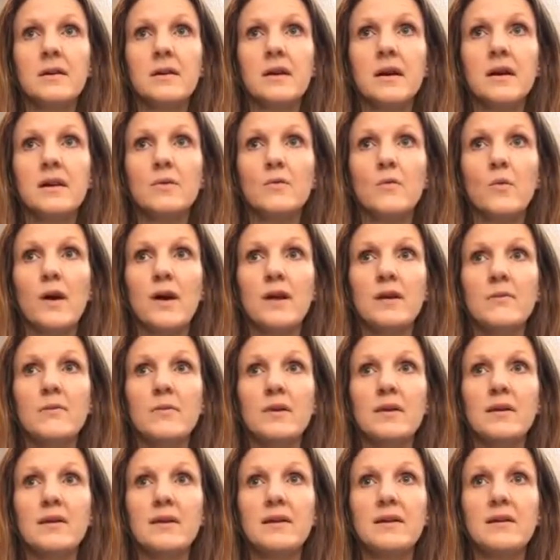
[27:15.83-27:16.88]
And when
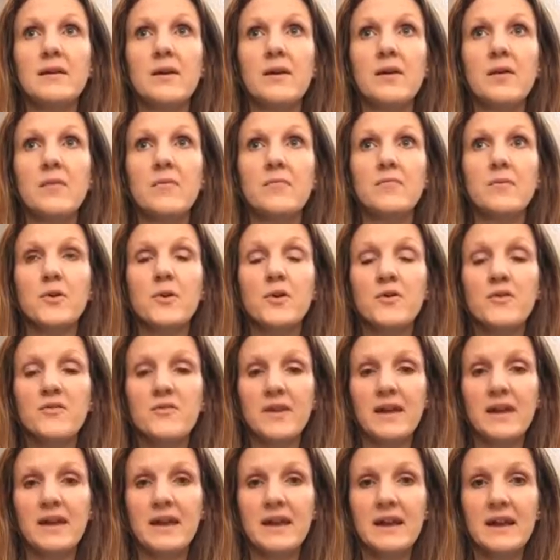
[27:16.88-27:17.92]
we are
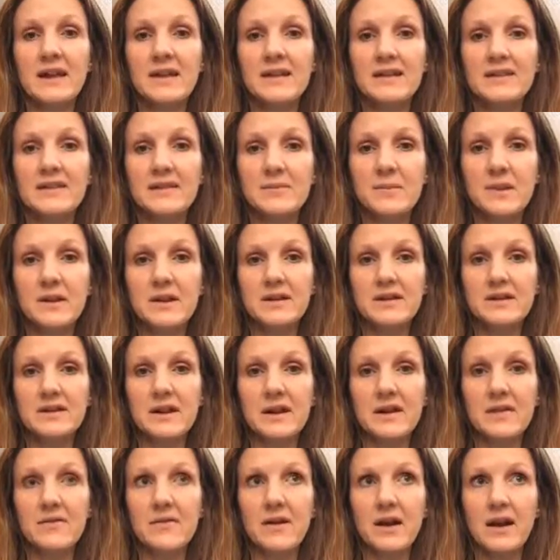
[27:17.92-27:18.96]
moving in a similar
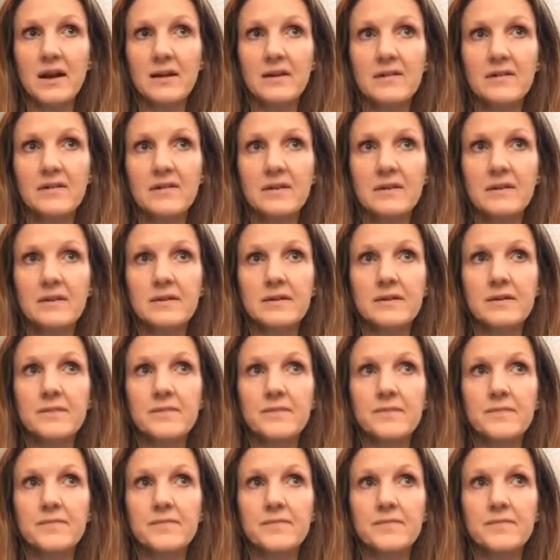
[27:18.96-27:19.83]
direction,